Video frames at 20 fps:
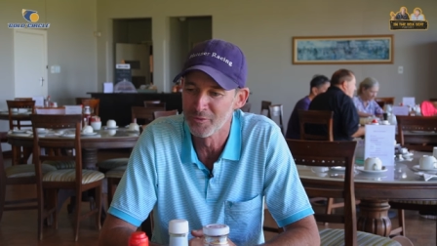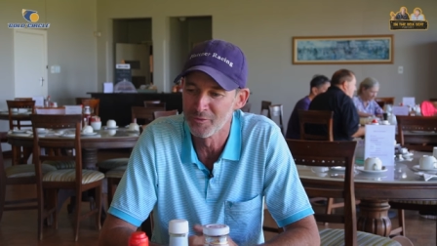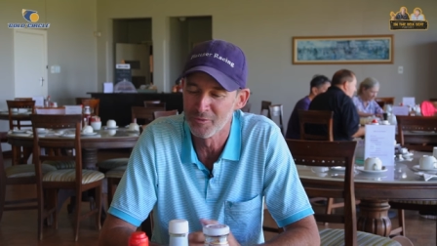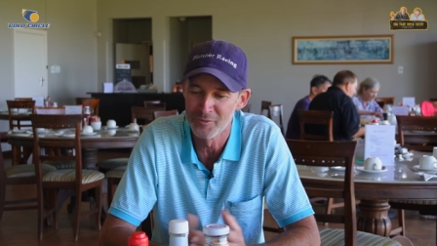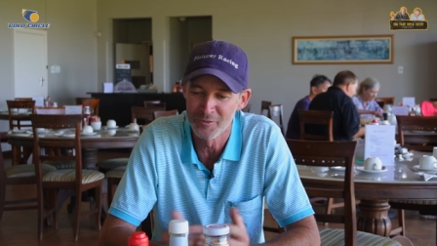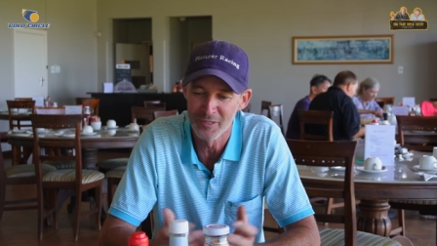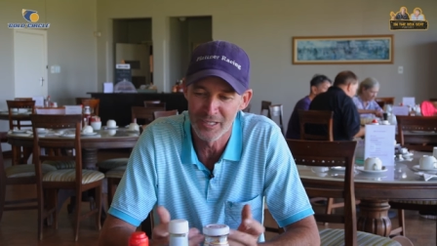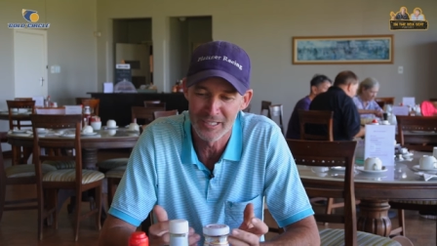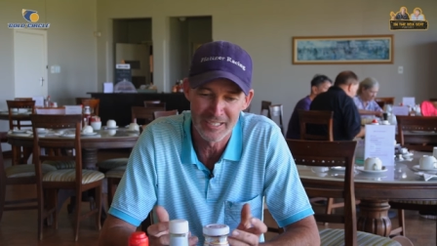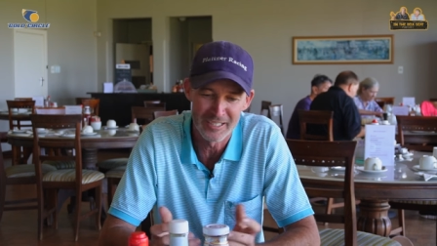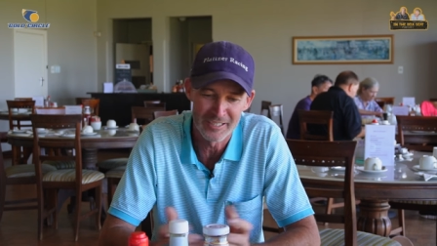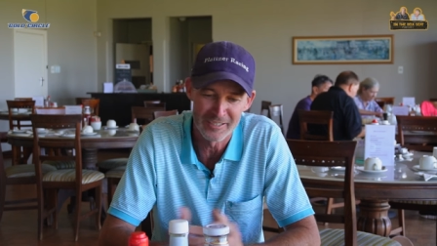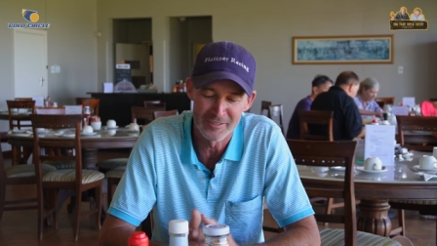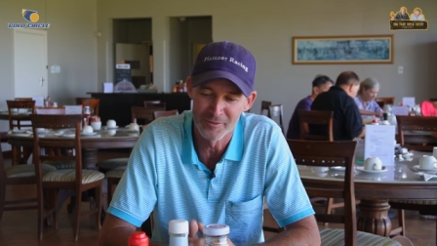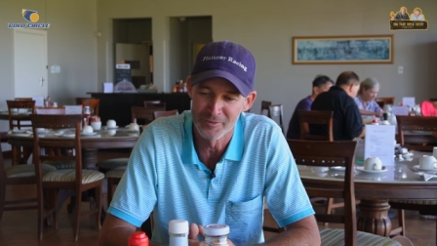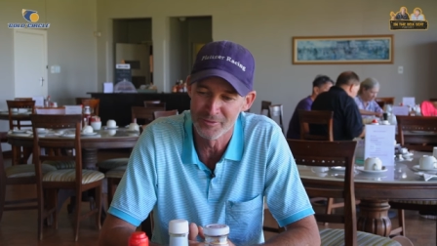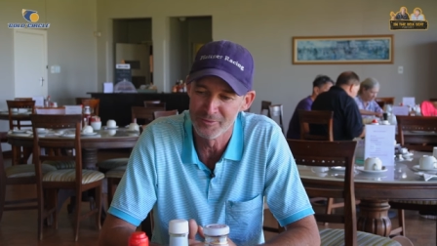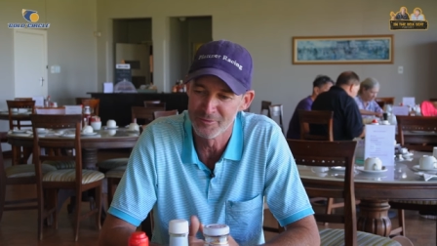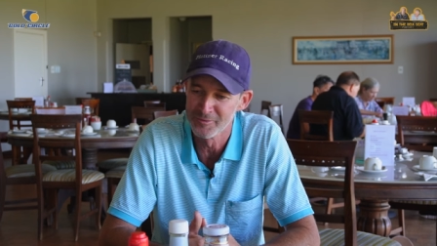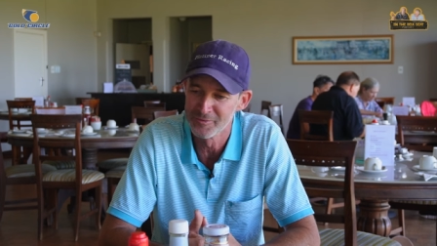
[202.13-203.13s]
or running
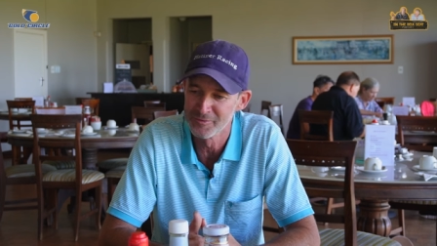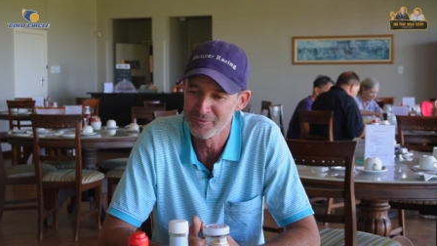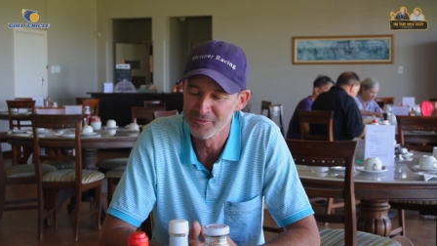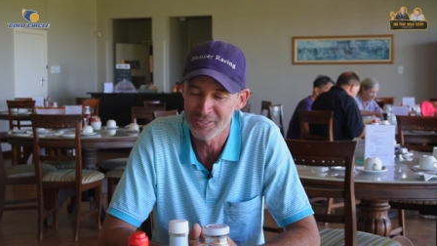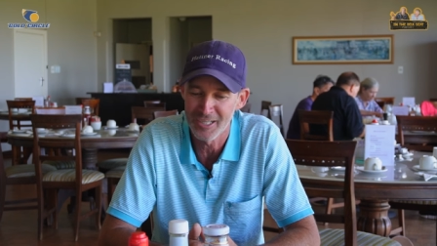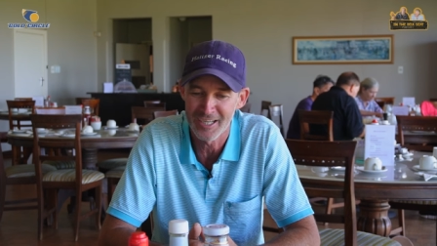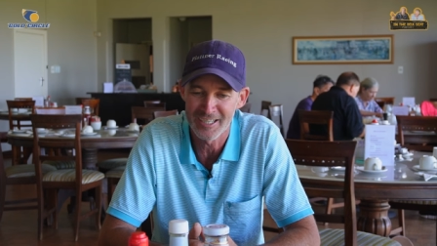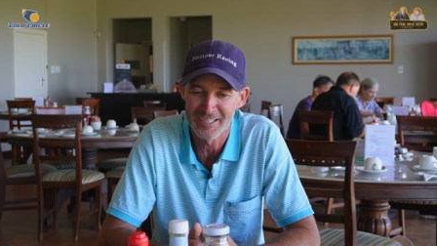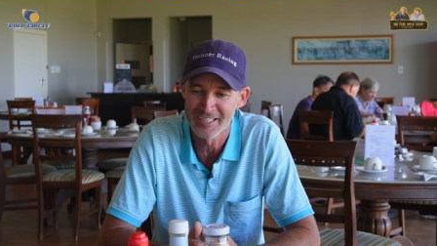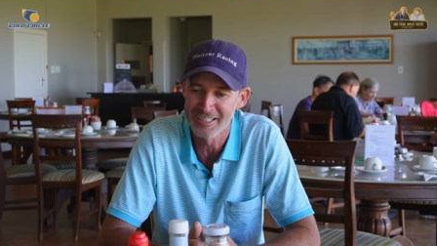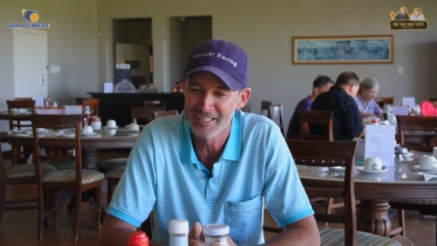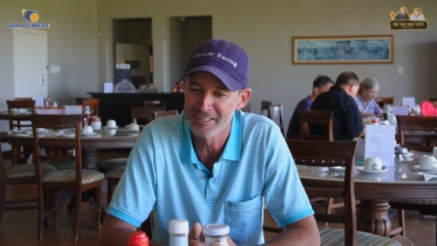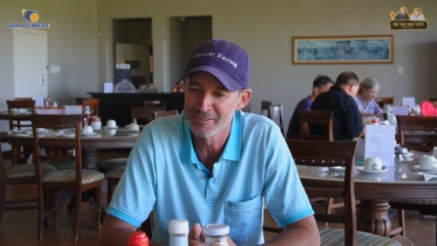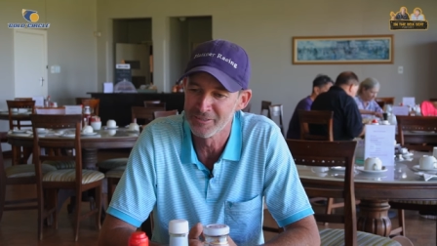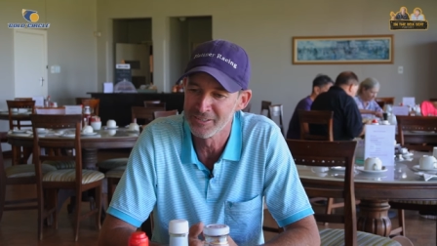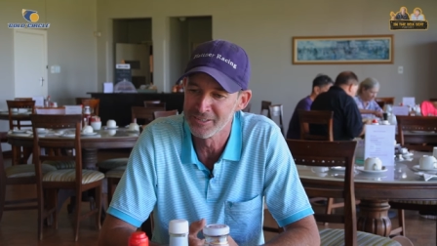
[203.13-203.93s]
or cycling.